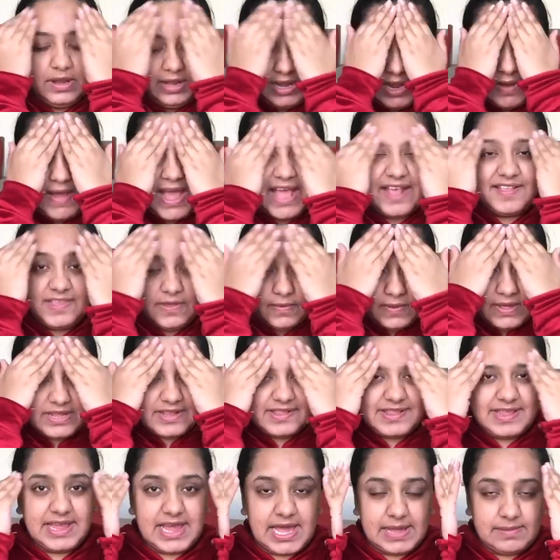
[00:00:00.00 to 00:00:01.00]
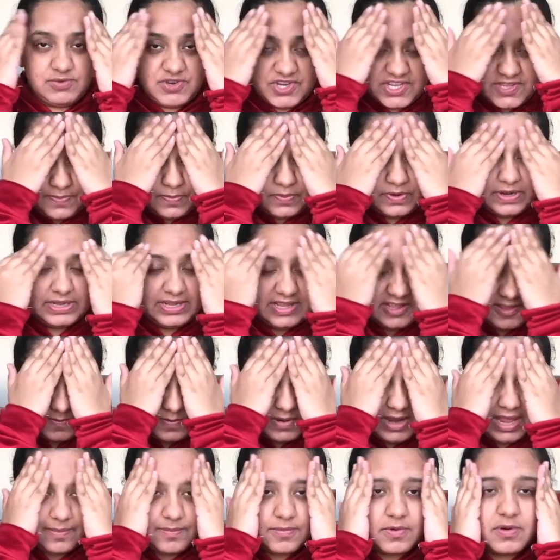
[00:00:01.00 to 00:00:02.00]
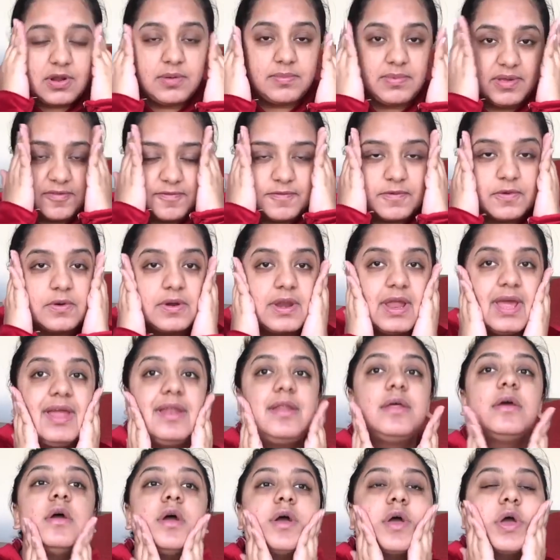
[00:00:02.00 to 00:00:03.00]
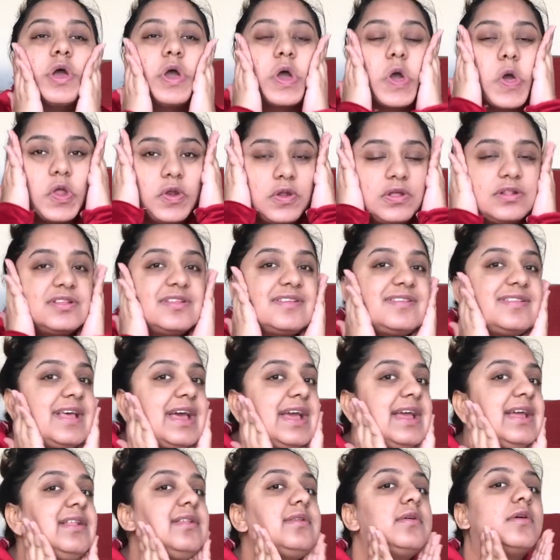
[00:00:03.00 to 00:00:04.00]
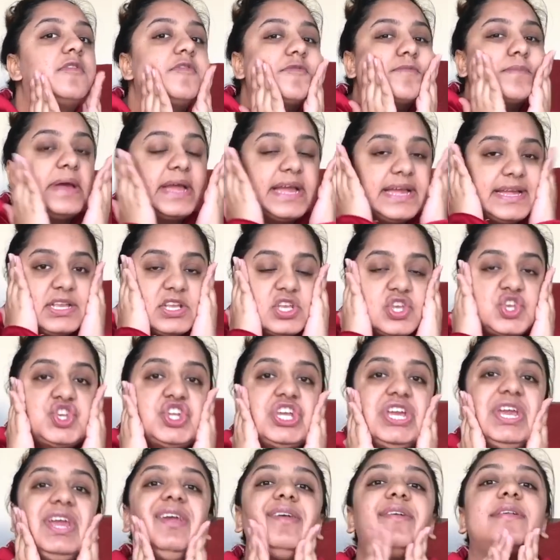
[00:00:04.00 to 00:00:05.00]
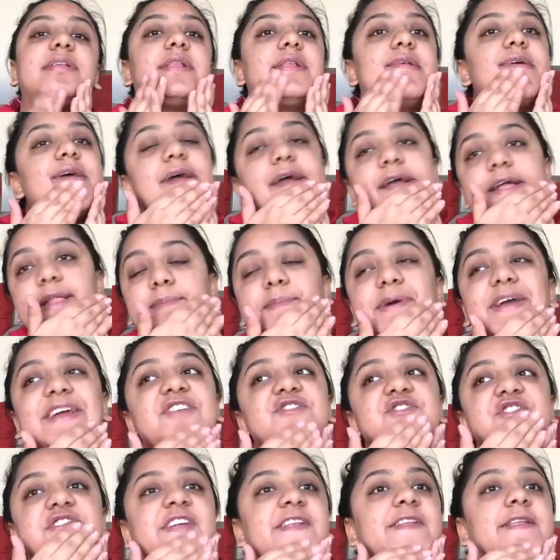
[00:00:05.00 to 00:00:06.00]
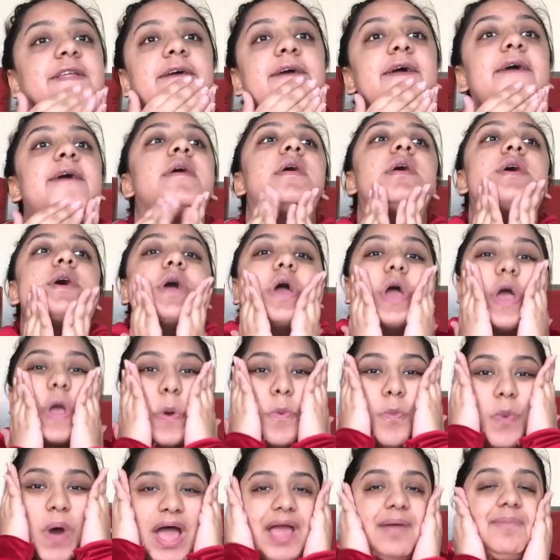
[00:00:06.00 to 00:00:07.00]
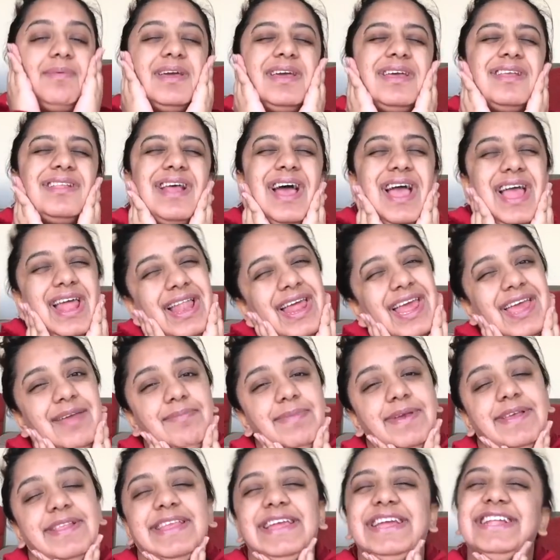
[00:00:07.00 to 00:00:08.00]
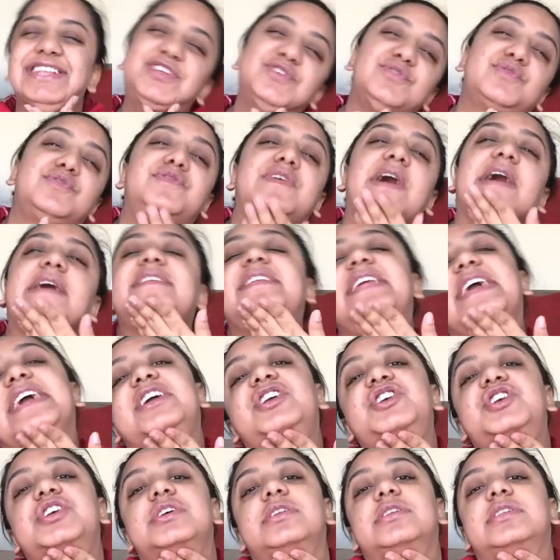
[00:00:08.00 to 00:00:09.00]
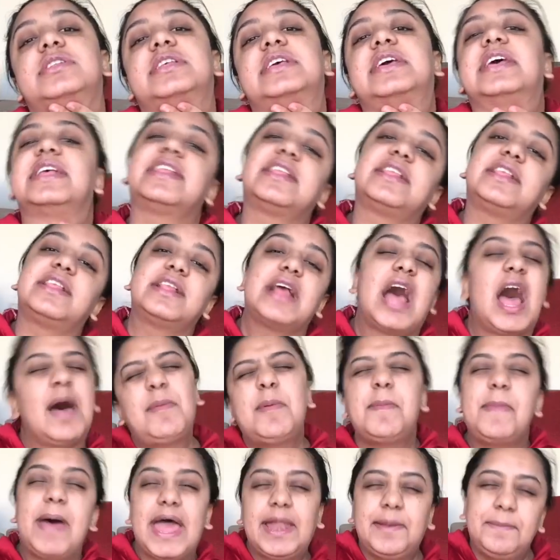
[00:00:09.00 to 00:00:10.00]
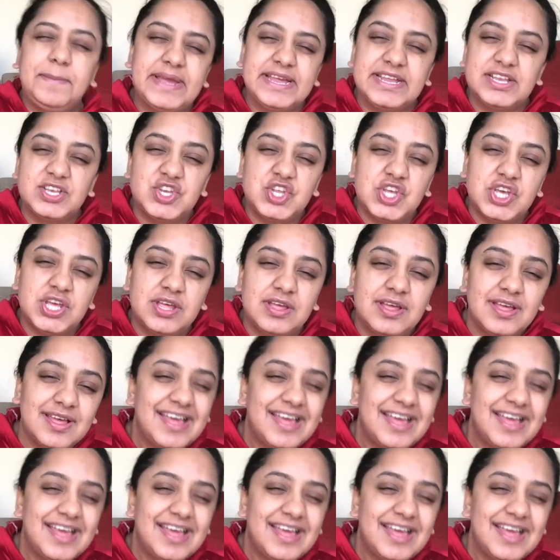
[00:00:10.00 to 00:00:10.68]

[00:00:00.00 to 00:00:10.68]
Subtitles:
Now, as you can see, I'm just putting this primer on my forehead and on the side of my cheeks and my chin. Why? Because I like mixing two foundations, because I'm a bad bitch.